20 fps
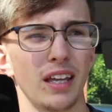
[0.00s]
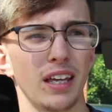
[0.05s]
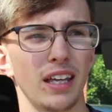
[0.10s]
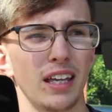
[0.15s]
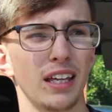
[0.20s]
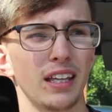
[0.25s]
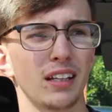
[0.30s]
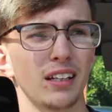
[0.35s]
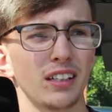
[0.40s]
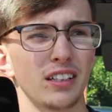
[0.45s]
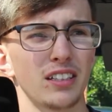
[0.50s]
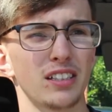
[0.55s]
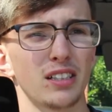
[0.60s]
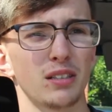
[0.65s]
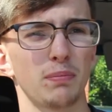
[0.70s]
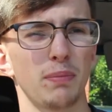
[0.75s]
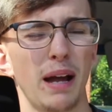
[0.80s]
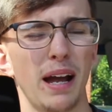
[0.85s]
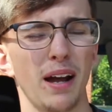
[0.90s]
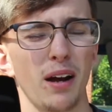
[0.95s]
endless
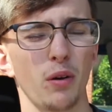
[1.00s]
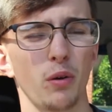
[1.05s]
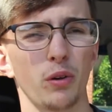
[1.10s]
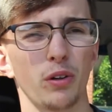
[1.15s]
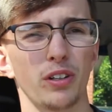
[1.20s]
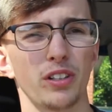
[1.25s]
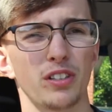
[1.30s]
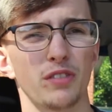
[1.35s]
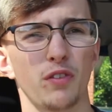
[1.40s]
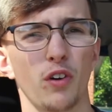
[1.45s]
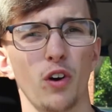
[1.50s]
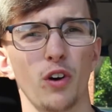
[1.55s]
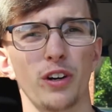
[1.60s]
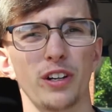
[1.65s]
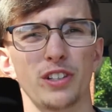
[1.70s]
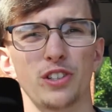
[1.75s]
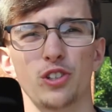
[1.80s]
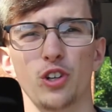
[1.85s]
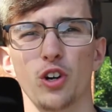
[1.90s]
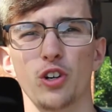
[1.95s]
power as far
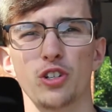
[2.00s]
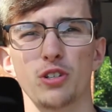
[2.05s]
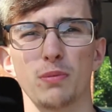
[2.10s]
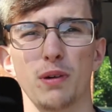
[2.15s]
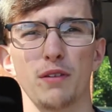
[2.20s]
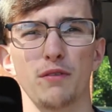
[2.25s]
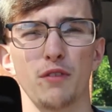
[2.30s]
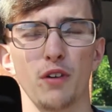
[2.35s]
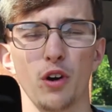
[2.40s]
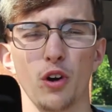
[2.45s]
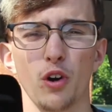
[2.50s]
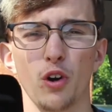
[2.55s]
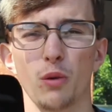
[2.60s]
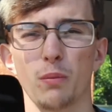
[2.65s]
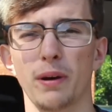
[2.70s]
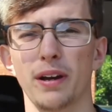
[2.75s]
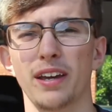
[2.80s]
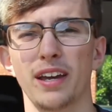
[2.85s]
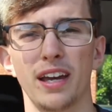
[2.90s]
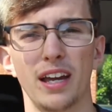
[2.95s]
as charging my phone,
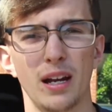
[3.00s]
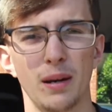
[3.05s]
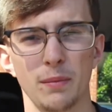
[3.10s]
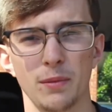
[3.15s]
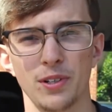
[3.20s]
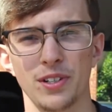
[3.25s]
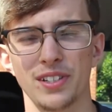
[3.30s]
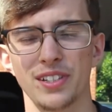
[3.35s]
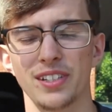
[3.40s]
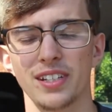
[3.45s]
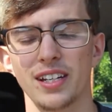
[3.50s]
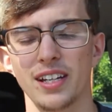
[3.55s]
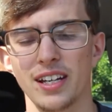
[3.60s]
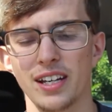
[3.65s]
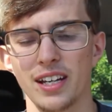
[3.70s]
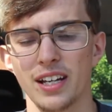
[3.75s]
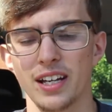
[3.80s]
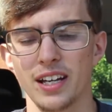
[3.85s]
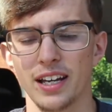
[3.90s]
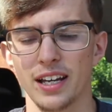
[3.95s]
my cameras,
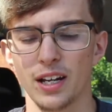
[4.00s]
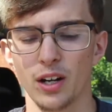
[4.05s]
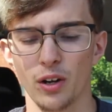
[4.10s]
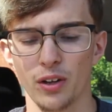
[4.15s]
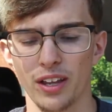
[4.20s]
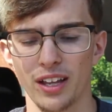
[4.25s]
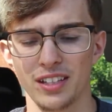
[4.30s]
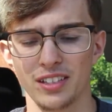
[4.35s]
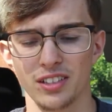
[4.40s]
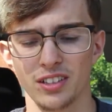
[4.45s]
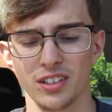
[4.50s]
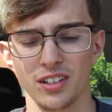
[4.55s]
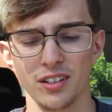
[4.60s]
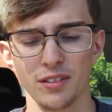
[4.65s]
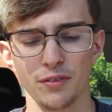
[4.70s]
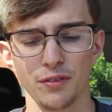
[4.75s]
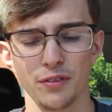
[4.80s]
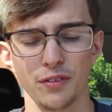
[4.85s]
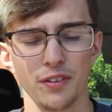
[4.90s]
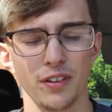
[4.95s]
and all that
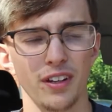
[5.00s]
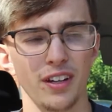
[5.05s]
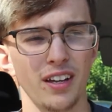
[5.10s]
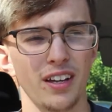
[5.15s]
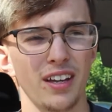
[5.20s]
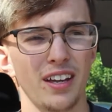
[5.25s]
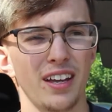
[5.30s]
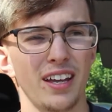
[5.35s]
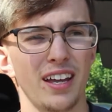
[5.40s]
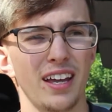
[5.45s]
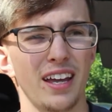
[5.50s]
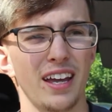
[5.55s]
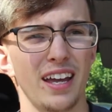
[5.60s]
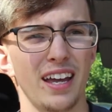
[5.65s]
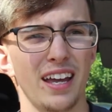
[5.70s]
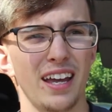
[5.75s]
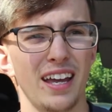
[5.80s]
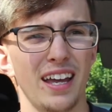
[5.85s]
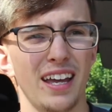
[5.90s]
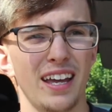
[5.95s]
stuff.
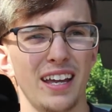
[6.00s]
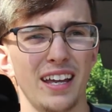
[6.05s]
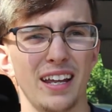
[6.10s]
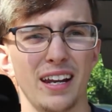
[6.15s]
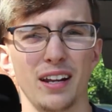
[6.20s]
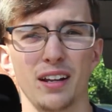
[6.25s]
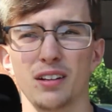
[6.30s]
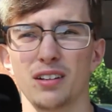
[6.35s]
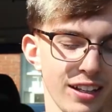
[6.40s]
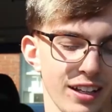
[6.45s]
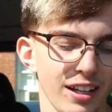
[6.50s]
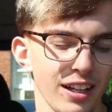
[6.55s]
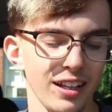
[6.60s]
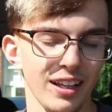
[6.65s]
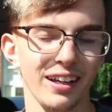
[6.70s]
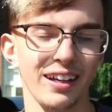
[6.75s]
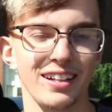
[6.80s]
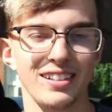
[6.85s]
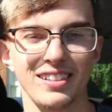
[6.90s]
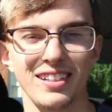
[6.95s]
And
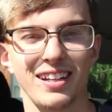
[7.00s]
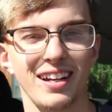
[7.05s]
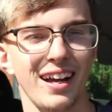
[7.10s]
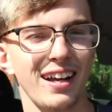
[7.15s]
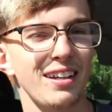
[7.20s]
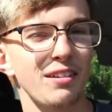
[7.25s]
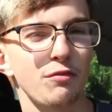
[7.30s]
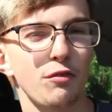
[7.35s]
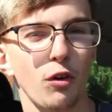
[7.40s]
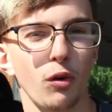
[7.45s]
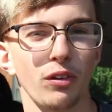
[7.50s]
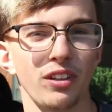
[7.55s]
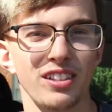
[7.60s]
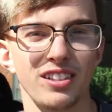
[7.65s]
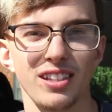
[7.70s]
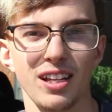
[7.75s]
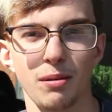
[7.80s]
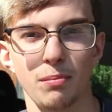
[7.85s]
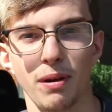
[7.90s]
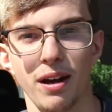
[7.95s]
like I said, I can fold
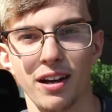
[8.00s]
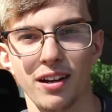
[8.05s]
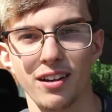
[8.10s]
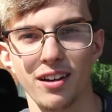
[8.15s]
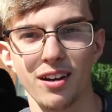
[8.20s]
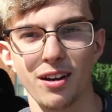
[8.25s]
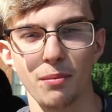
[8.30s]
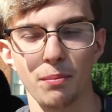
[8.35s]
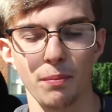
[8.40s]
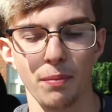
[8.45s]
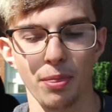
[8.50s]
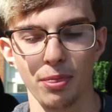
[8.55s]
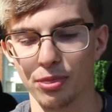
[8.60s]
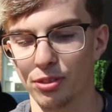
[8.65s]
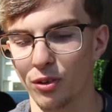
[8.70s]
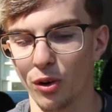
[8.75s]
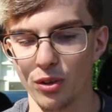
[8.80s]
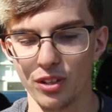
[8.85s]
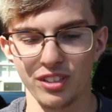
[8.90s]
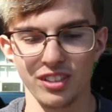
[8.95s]
this thing back up,
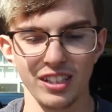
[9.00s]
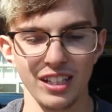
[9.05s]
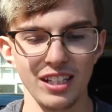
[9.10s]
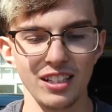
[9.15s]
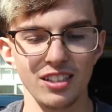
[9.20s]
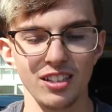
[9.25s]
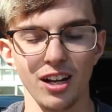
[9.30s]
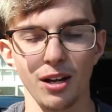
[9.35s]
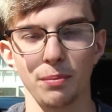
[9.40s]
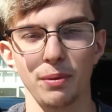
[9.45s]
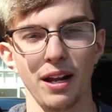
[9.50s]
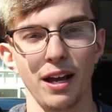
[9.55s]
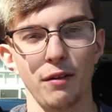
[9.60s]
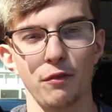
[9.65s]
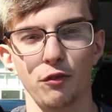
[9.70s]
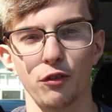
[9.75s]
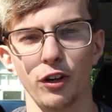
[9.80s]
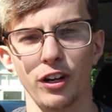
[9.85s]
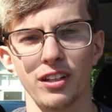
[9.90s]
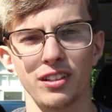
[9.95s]
throw the seats up, and
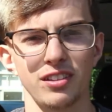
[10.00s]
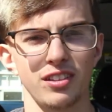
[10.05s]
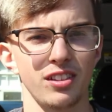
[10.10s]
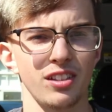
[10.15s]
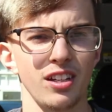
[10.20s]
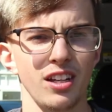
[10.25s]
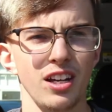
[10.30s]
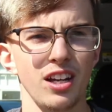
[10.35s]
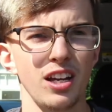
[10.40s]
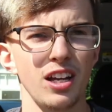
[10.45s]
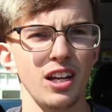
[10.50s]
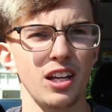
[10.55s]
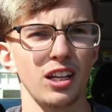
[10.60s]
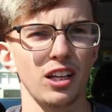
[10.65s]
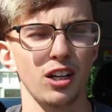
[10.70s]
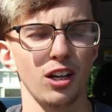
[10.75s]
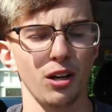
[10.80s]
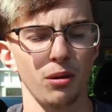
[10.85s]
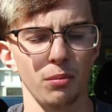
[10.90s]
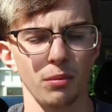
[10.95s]
have friends
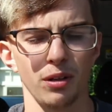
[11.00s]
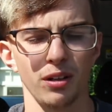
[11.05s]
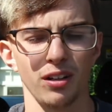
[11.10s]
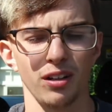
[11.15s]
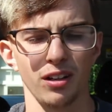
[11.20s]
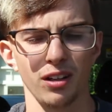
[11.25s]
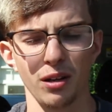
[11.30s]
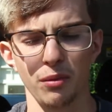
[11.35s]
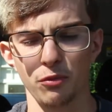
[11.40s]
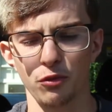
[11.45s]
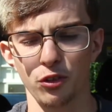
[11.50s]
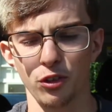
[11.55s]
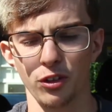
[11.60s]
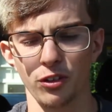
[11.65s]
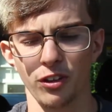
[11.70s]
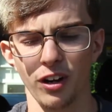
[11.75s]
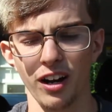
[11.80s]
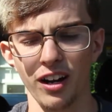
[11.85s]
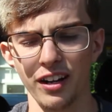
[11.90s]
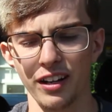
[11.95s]
come for
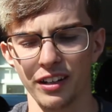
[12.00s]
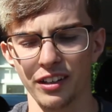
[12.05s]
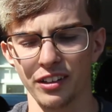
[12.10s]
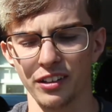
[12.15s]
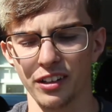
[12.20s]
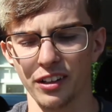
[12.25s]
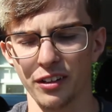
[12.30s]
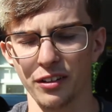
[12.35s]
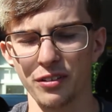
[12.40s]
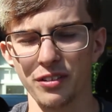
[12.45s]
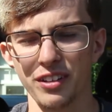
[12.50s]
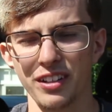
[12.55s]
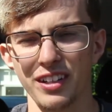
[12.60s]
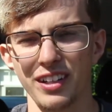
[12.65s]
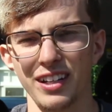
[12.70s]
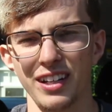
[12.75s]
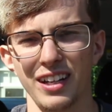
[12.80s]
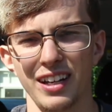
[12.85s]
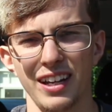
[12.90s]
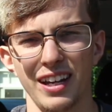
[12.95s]
a ride, you know.
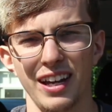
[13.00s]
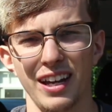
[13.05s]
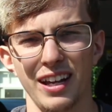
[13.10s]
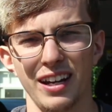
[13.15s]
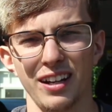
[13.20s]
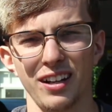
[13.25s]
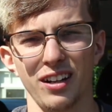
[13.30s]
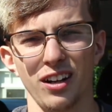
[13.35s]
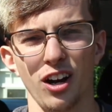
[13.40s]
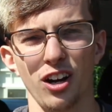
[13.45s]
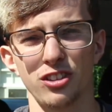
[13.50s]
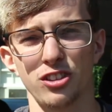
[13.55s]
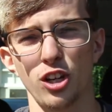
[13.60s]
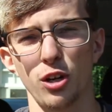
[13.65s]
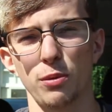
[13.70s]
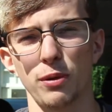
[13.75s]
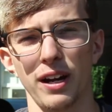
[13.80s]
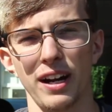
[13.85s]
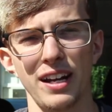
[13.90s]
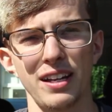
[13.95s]
And
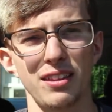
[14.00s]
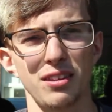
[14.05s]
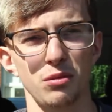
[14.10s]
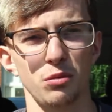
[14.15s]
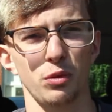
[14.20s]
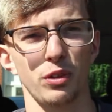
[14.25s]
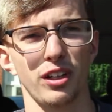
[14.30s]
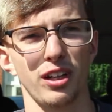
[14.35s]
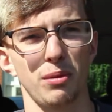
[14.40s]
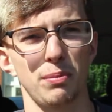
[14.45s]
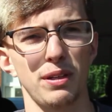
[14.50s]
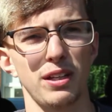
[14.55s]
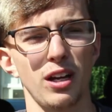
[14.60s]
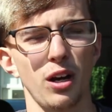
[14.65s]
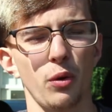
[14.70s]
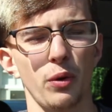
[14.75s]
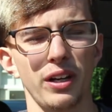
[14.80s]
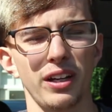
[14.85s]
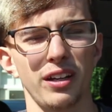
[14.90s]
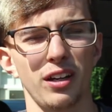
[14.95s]
October 8th we're gonna be
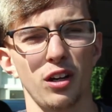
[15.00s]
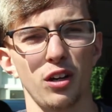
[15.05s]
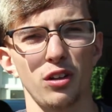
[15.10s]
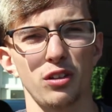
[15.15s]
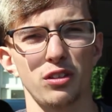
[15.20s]
going